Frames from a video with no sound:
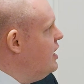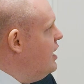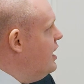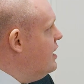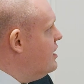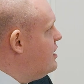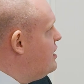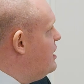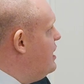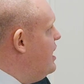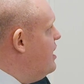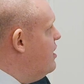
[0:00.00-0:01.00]
in
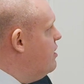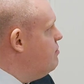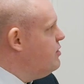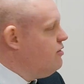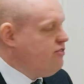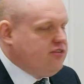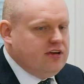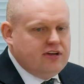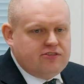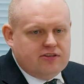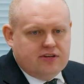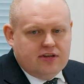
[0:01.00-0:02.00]
clear,
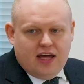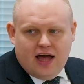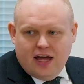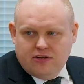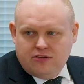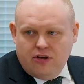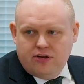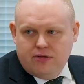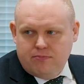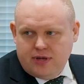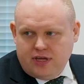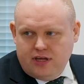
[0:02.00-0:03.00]
certain, and
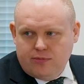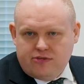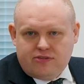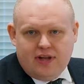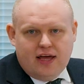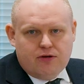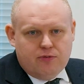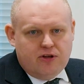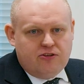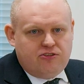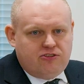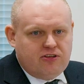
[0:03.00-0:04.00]
unambiguous
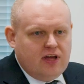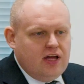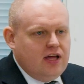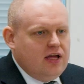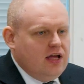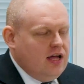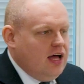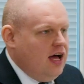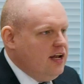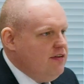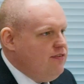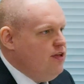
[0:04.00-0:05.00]
language.
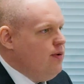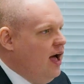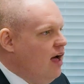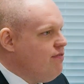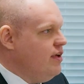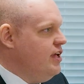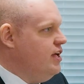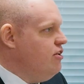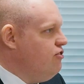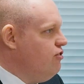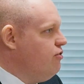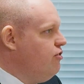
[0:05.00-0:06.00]
And if you have any
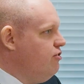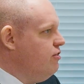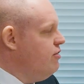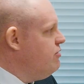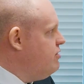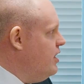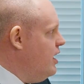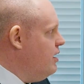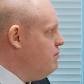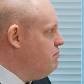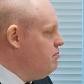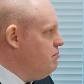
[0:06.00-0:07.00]
injunctions
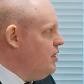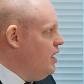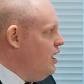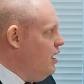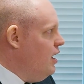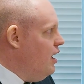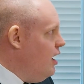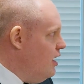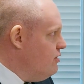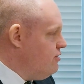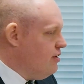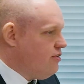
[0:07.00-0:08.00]
that
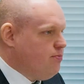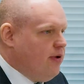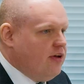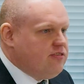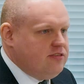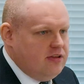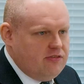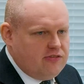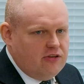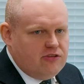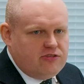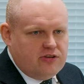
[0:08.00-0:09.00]
aren't expressed in
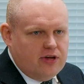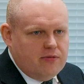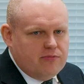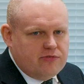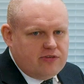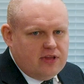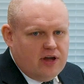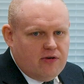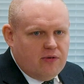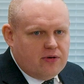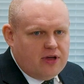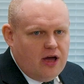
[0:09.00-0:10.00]
such terms, that are
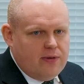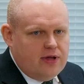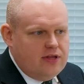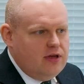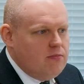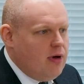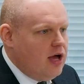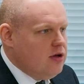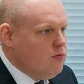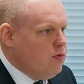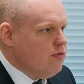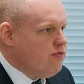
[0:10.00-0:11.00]
ongoing, you
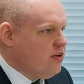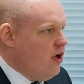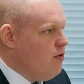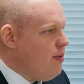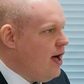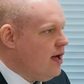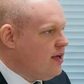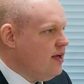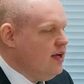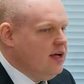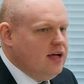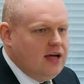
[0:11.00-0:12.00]
might want to go back
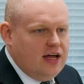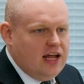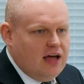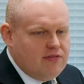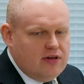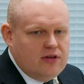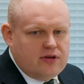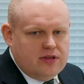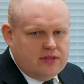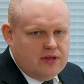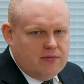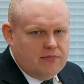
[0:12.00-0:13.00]
and have a look
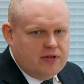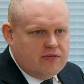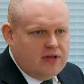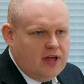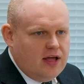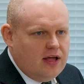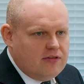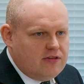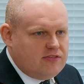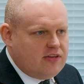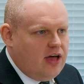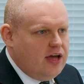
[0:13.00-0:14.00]
at them and
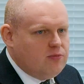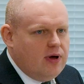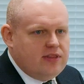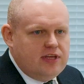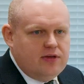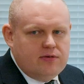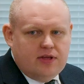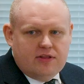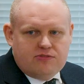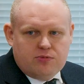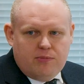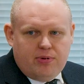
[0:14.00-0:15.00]
decide whether you need
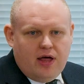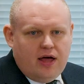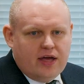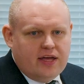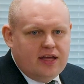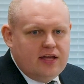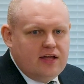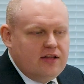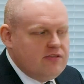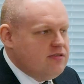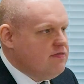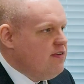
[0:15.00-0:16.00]
to apply
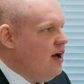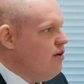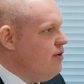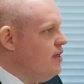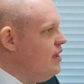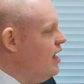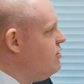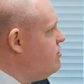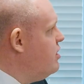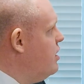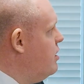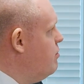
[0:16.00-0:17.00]
to vary their
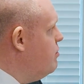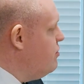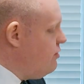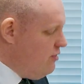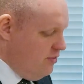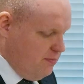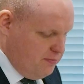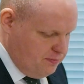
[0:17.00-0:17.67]
terms.